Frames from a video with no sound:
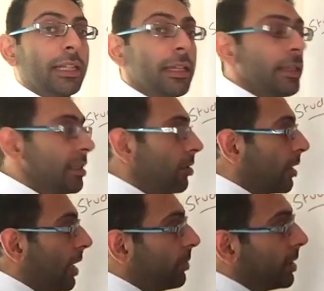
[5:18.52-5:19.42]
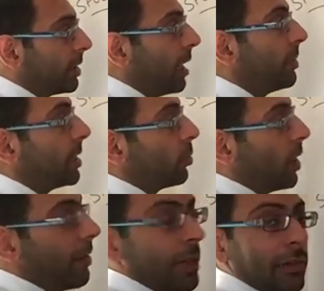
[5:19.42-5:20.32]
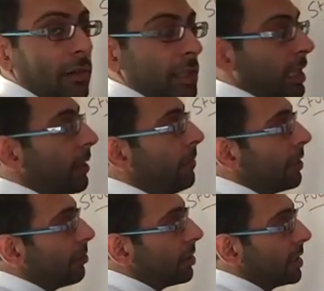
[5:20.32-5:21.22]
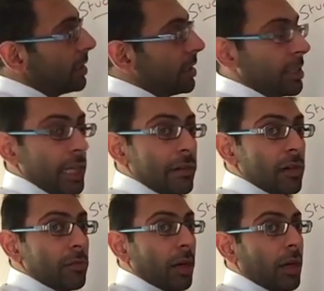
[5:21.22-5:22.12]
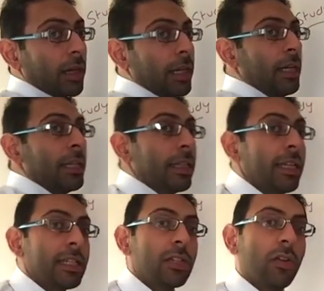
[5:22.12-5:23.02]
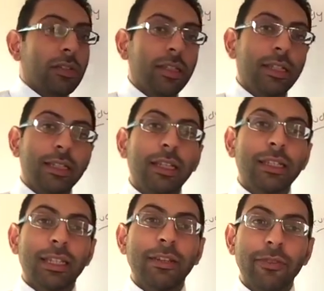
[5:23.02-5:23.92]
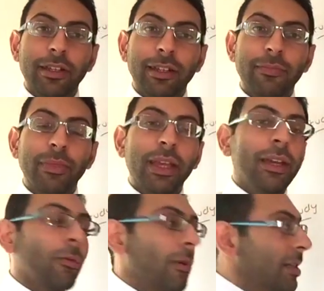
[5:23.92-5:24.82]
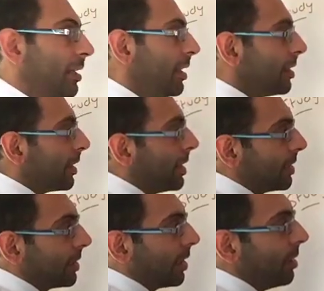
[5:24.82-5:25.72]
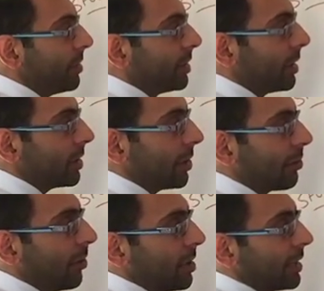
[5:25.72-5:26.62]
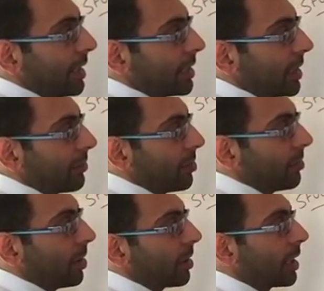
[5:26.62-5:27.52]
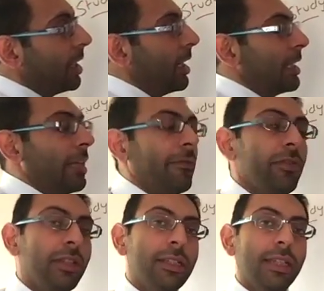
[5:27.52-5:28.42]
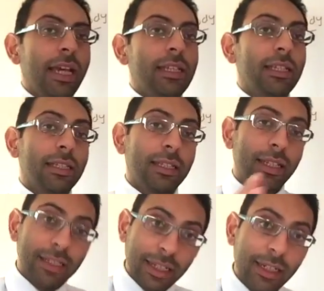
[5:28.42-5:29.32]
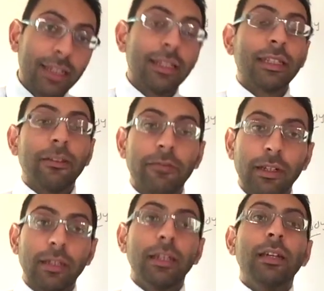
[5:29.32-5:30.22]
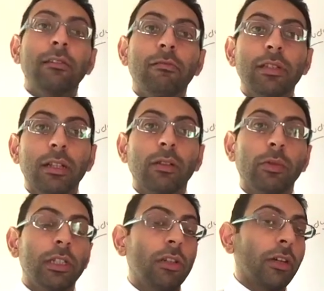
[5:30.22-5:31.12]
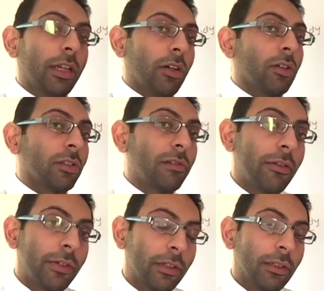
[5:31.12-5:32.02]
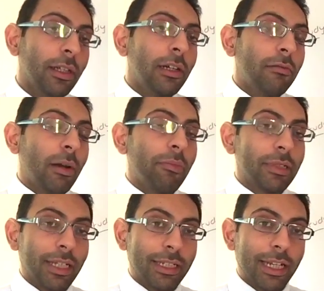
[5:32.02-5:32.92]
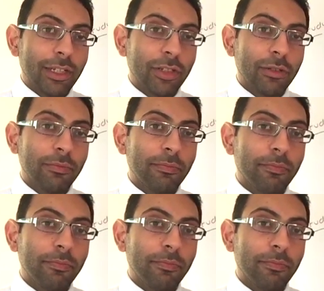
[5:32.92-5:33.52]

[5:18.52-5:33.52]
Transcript: And the other thing to look at with the diamond is where it crosses. If it crosses the zero mark, then it's not statistically significant. Whereas in this case, the diamond doesn't cross that zero mark, and therefore you can say it's a statistically significant result when you look at it on graphical representation.